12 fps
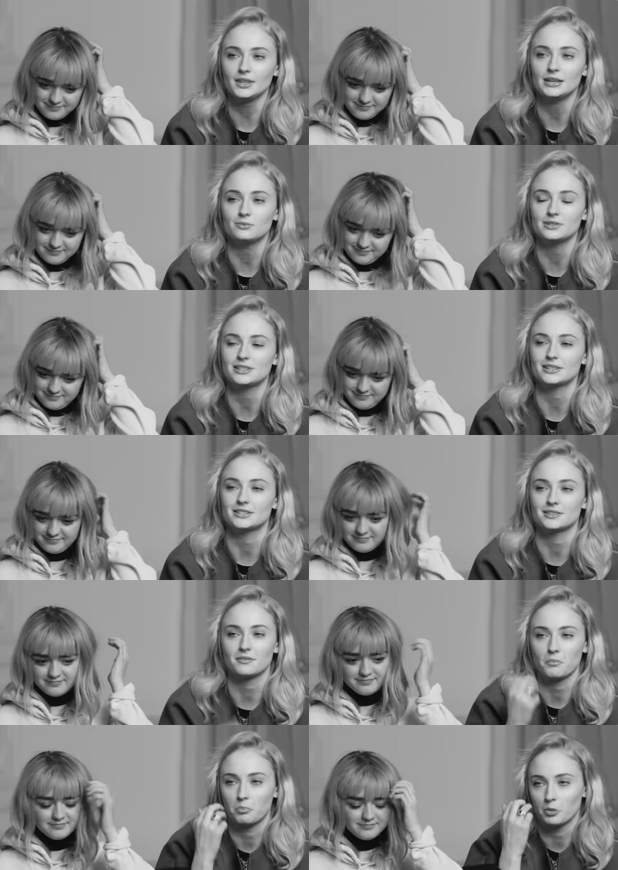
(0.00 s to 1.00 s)
Speaker 1: it was
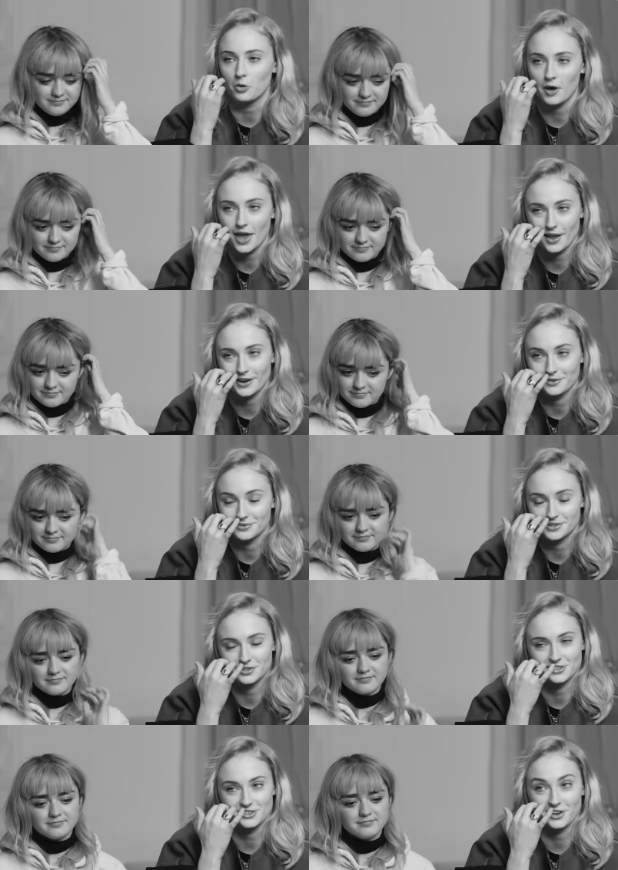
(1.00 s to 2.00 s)
this boy and he
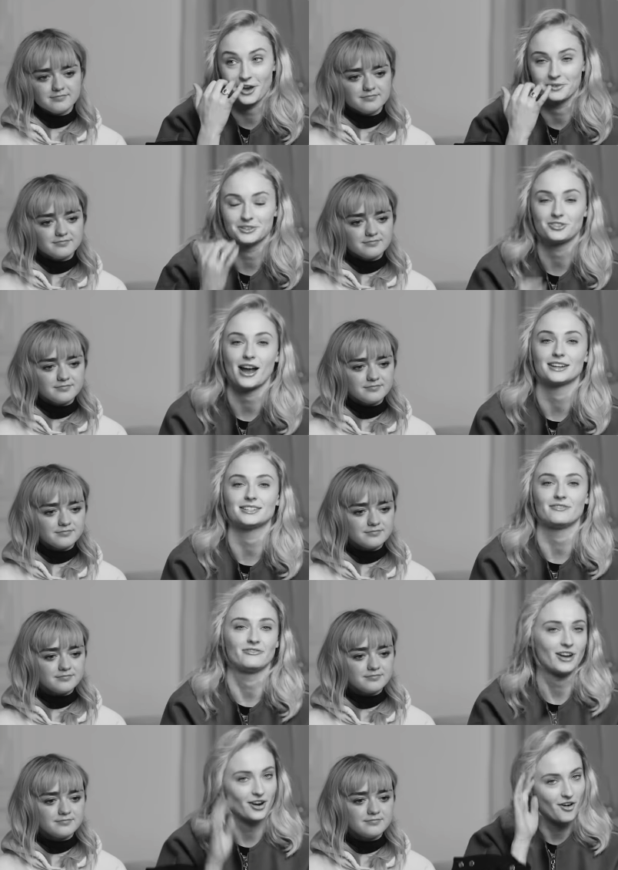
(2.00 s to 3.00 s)
was so
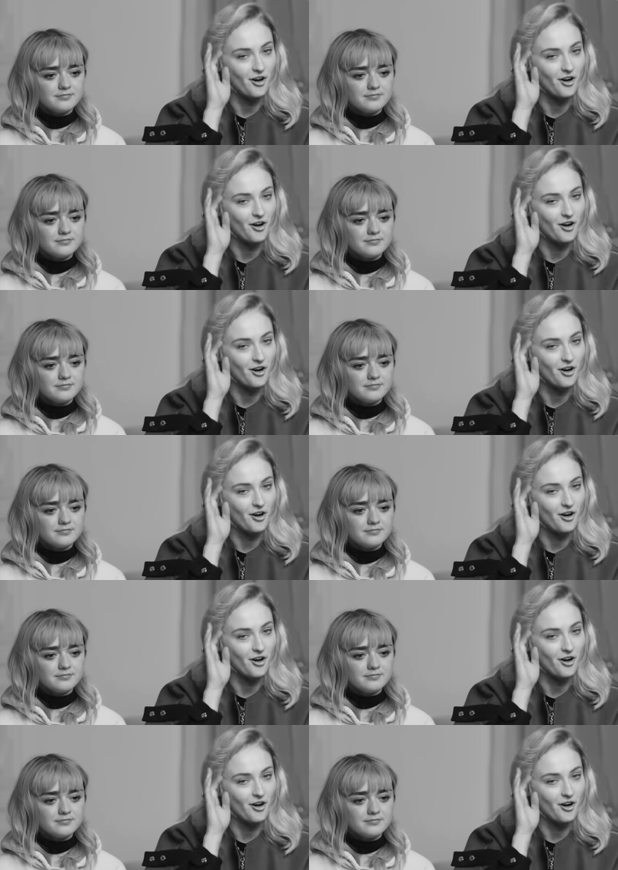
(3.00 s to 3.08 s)
attractive, very